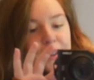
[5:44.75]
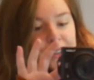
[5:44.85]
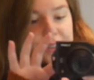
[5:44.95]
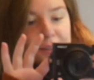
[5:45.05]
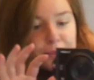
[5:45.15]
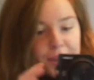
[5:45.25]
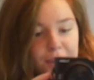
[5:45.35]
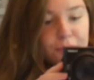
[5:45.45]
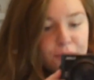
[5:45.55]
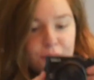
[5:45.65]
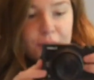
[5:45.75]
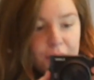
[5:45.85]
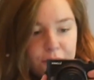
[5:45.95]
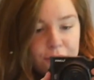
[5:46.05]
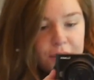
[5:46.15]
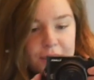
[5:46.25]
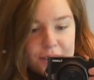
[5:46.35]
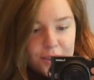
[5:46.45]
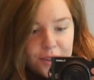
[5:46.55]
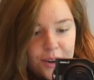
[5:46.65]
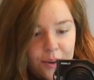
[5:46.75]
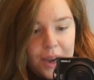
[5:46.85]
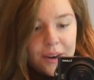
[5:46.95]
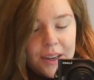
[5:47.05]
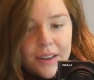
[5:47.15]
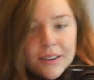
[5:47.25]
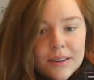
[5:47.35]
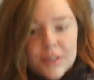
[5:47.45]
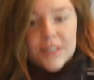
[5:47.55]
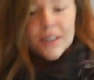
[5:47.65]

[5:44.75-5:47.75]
this is my full outfit to go out in. I'm just